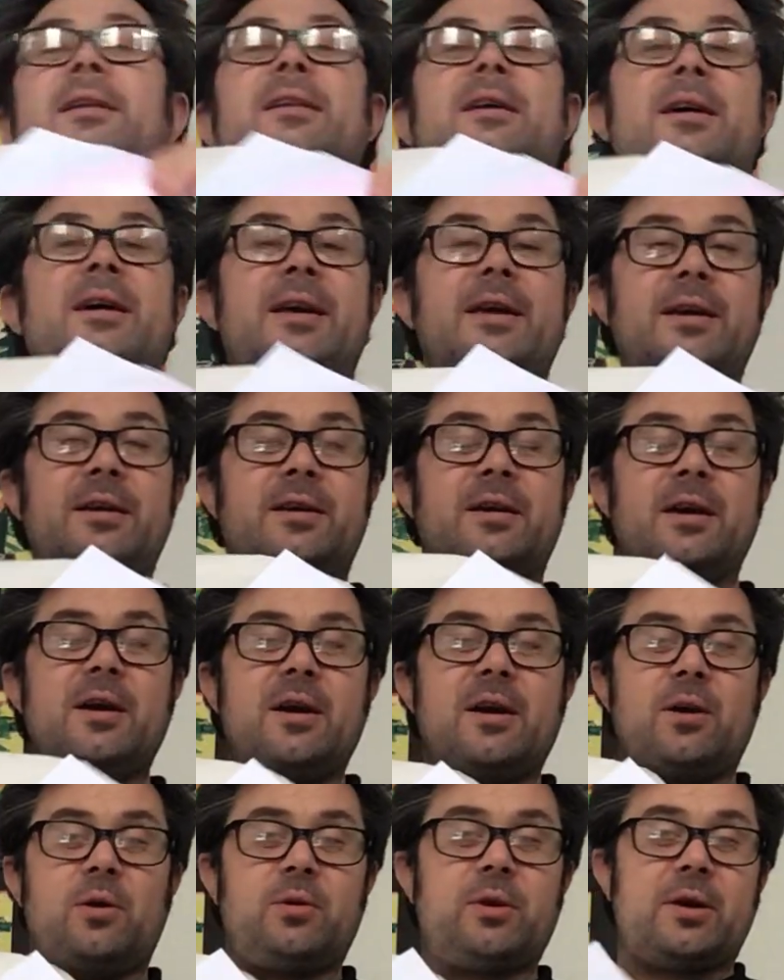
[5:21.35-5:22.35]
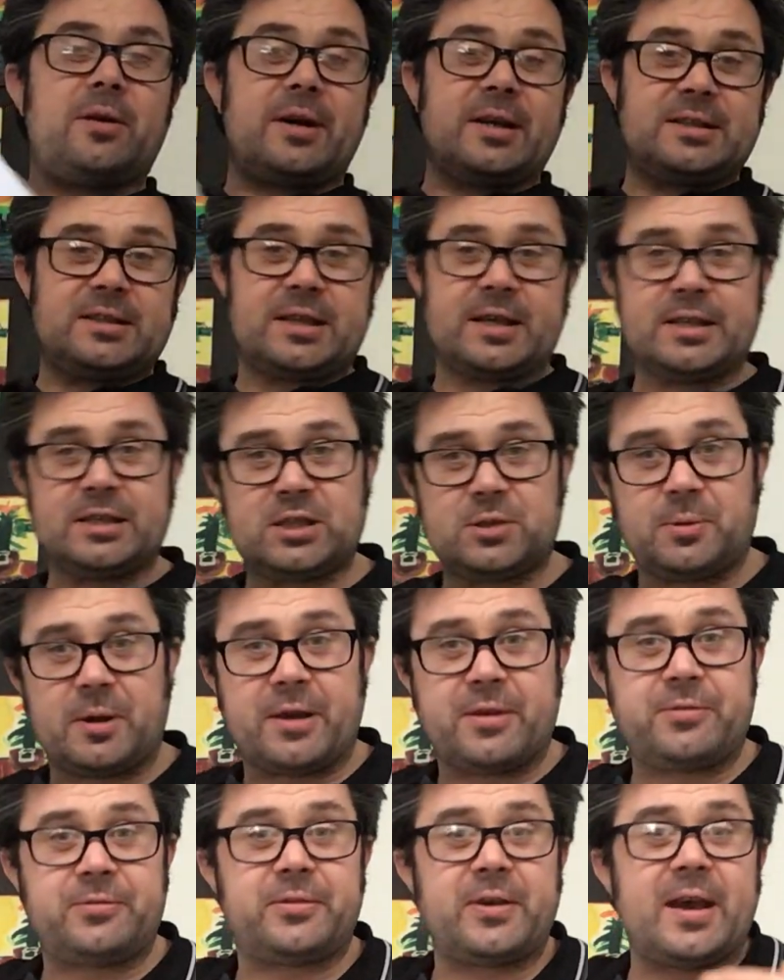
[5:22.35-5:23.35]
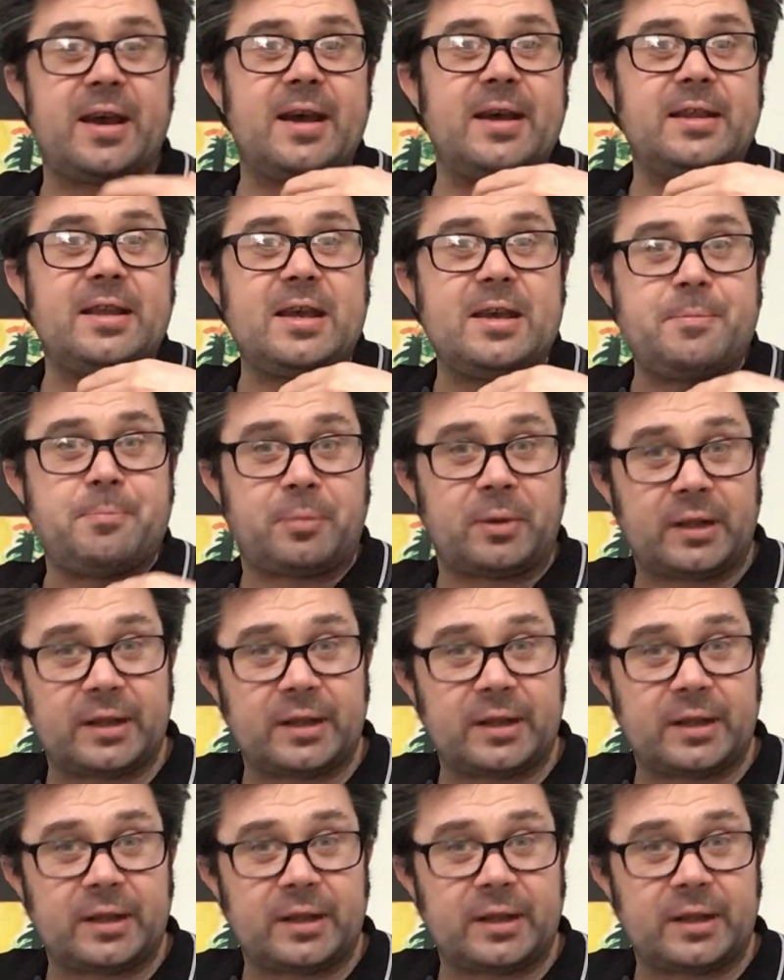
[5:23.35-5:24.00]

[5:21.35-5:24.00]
like, although I tend to wear fairly